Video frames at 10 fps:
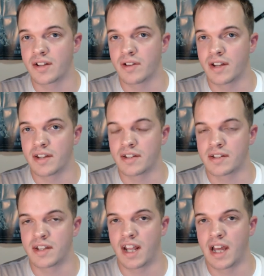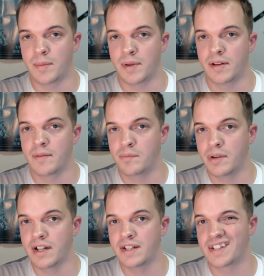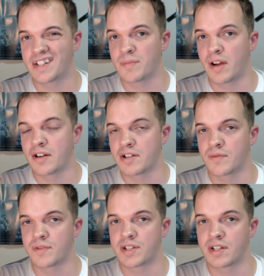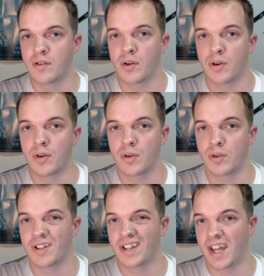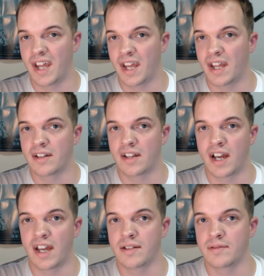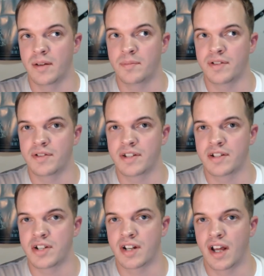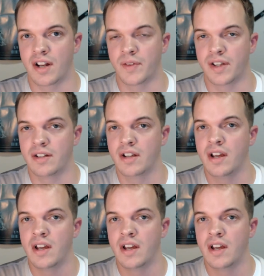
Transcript: another way that this can happen. But since my hard drive was so old and I abused the shit out of it,